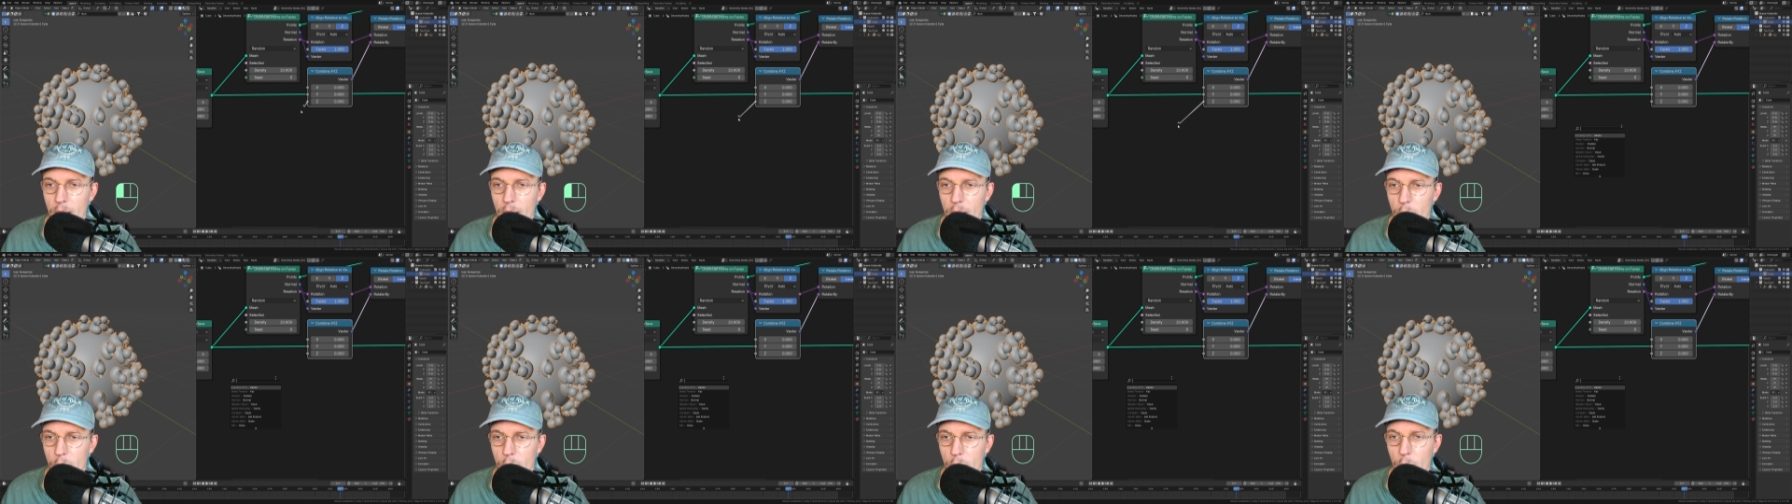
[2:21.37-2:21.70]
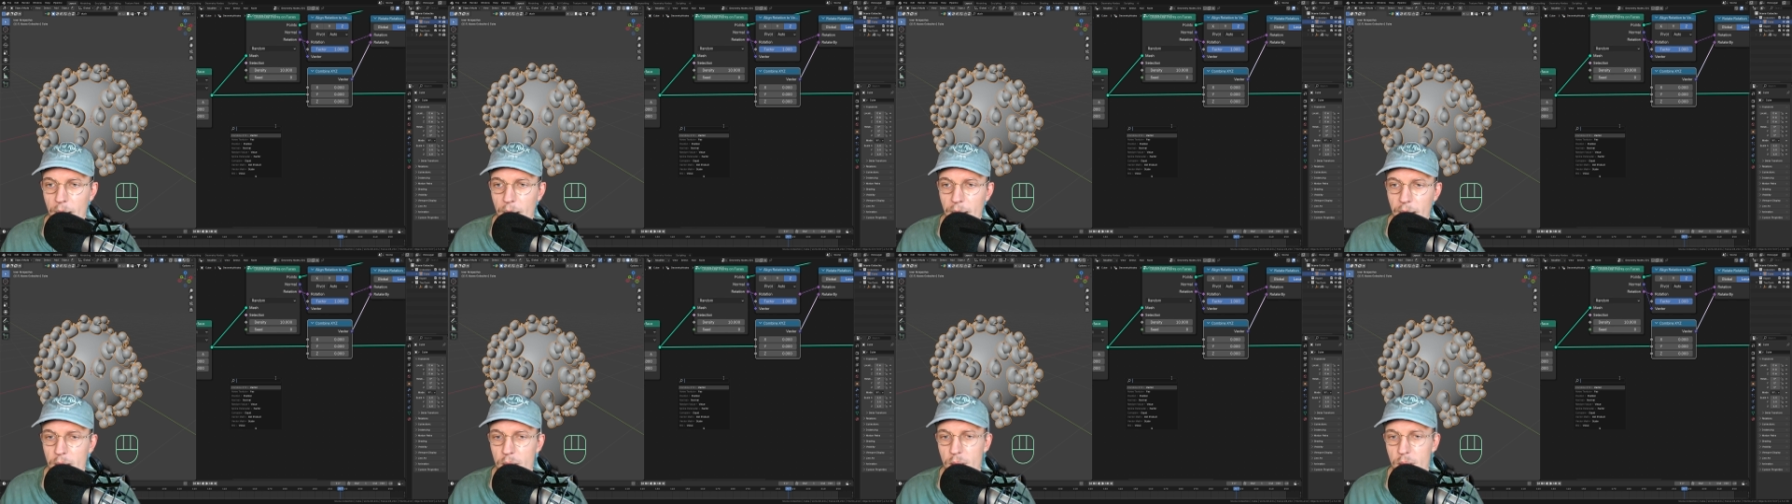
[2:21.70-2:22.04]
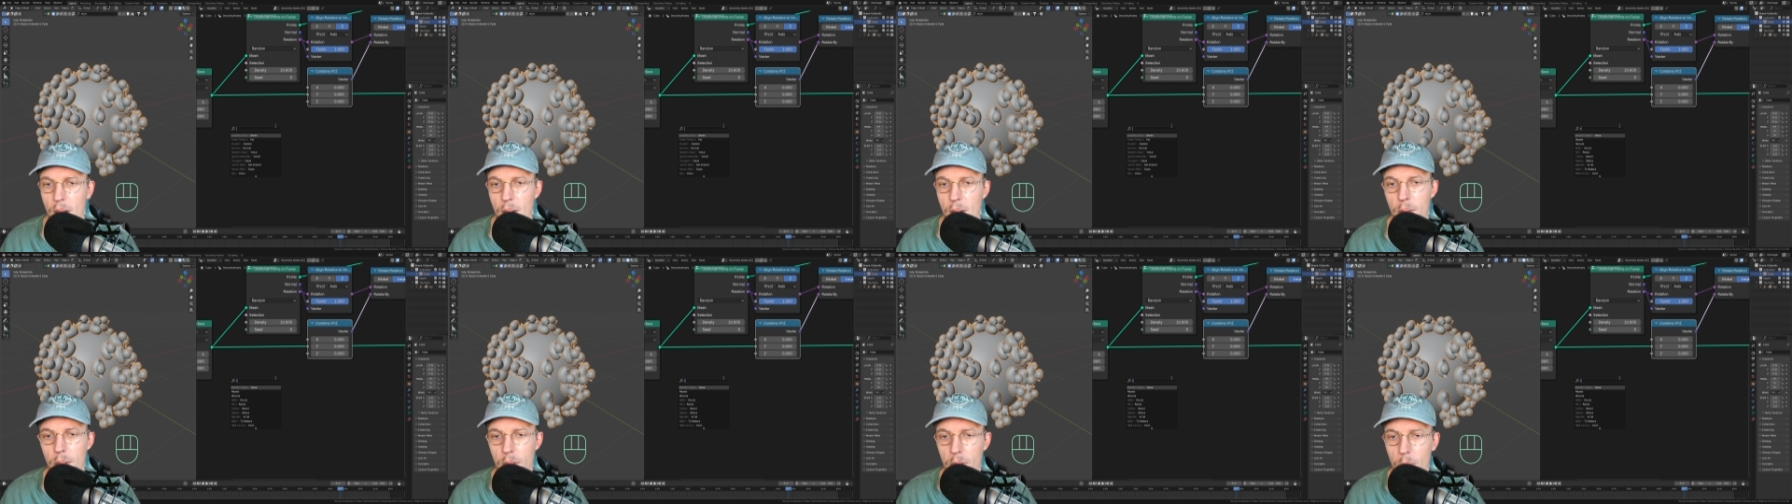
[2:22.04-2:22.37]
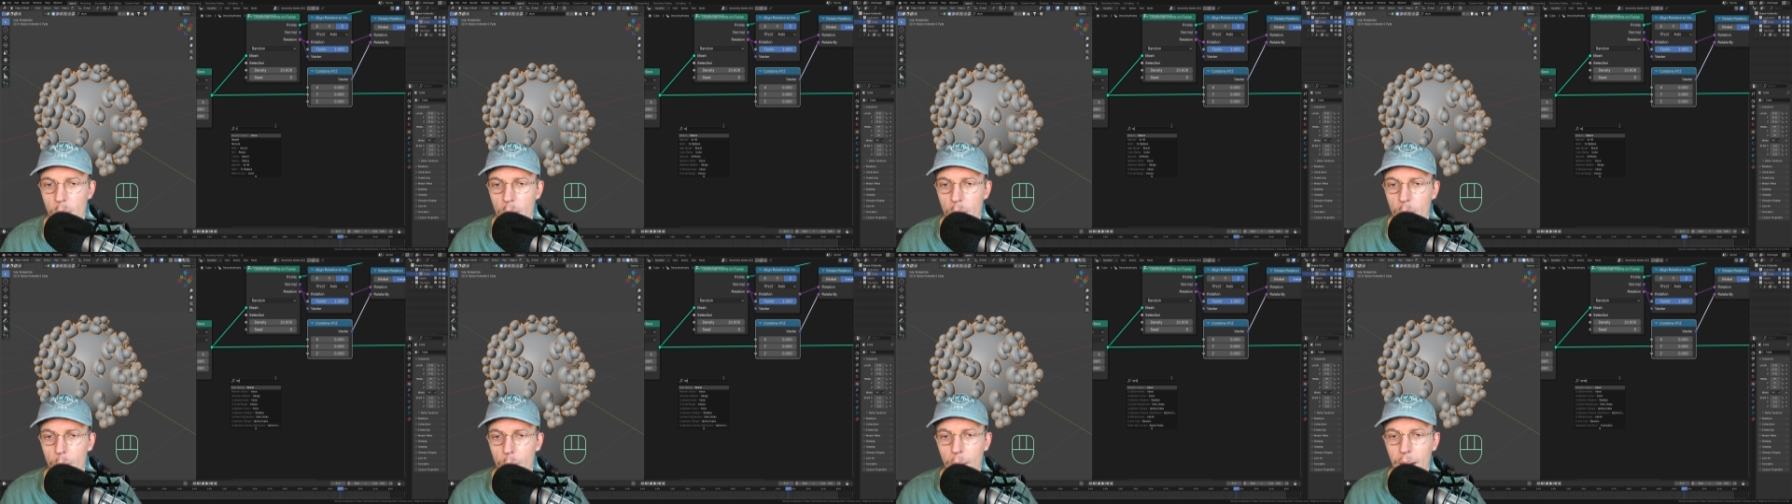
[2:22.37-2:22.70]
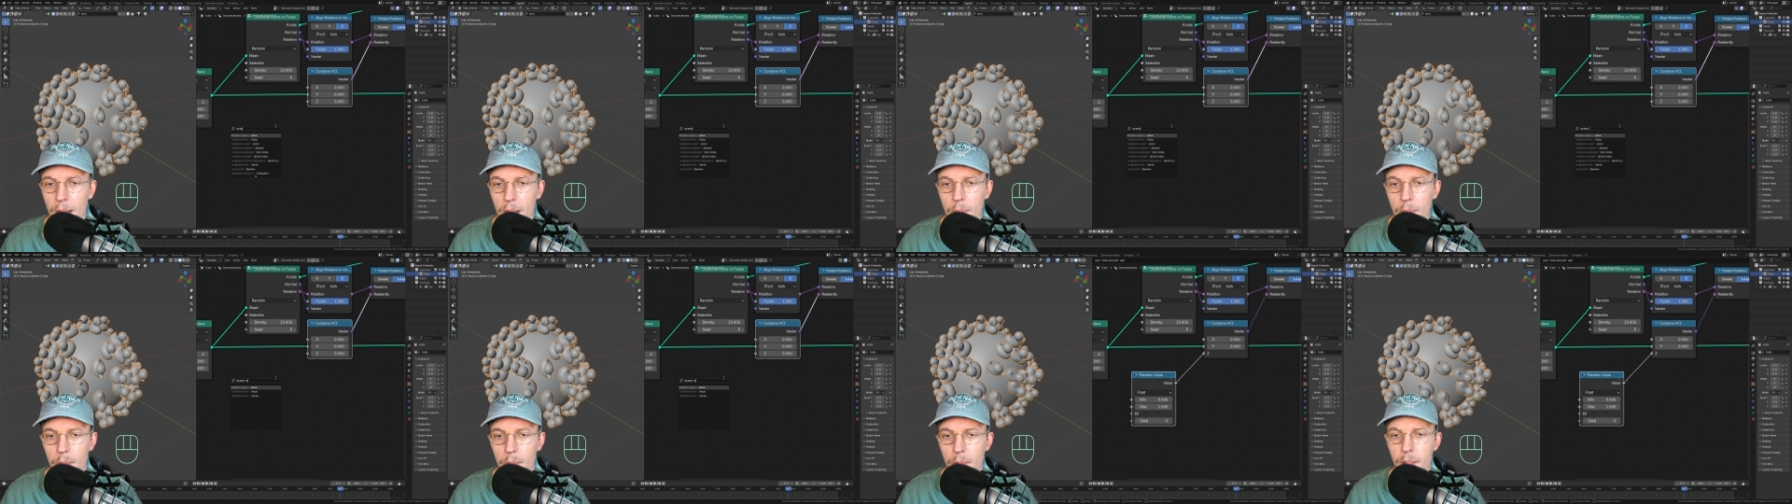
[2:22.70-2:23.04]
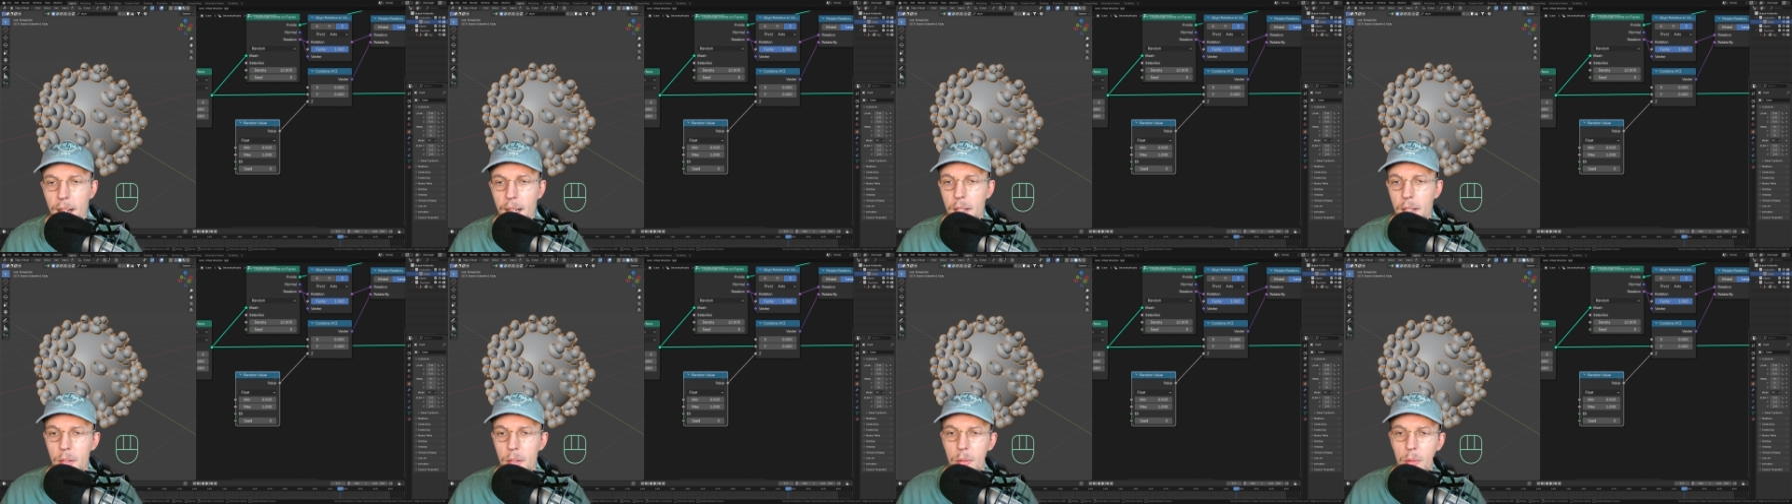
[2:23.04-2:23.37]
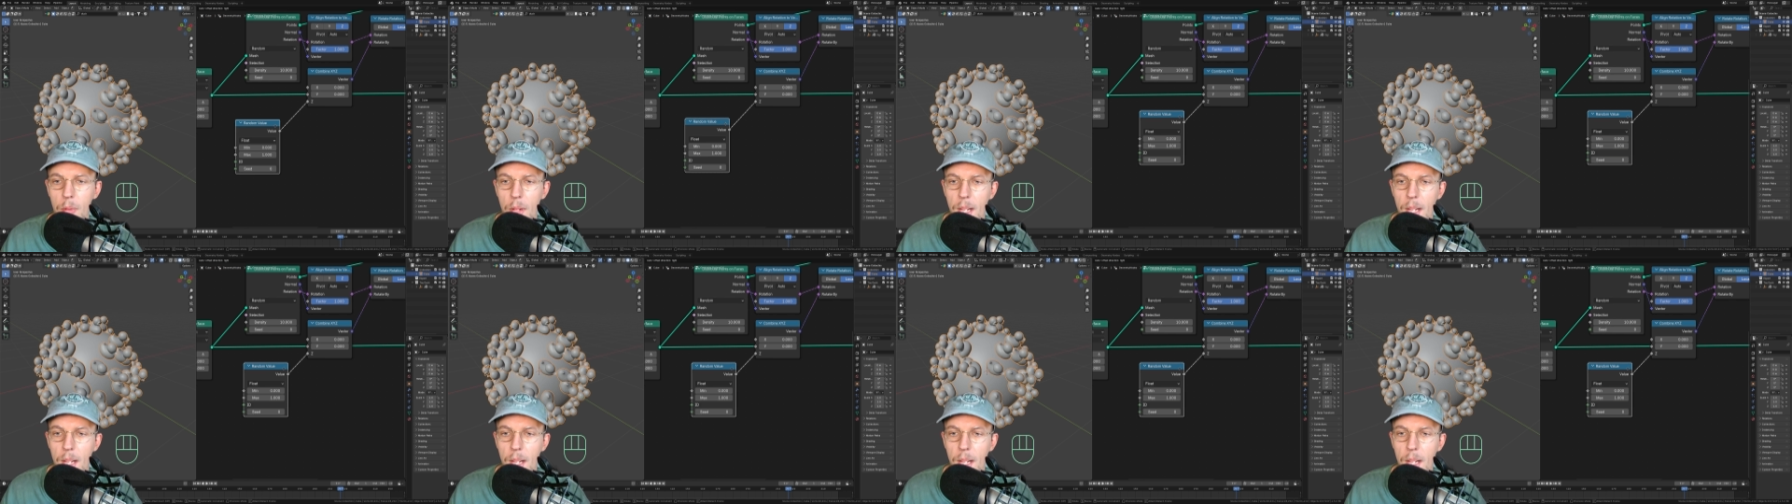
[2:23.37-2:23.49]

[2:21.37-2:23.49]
drag this out to a random value,